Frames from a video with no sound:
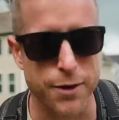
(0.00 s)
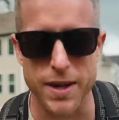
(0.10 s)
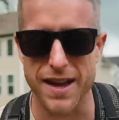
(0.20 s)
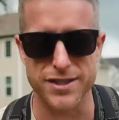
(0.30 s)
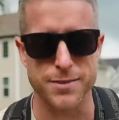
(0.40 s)
We
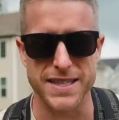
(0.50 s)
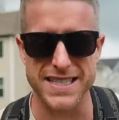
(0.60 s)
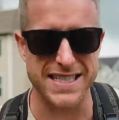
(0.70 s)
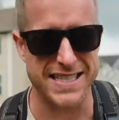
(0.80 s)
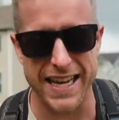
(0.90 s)
have some
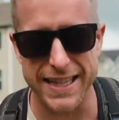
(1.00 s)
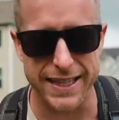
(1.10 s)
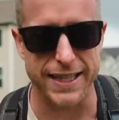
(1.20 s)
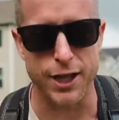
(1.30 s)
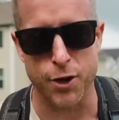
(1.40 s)

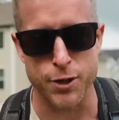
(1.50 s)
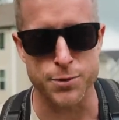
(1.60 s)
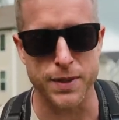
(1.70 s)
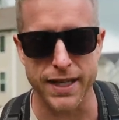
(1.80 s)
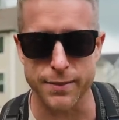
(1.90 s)
insanely
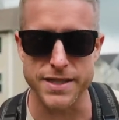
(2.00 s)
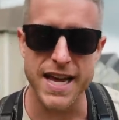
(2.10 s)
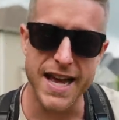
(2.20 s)
large beams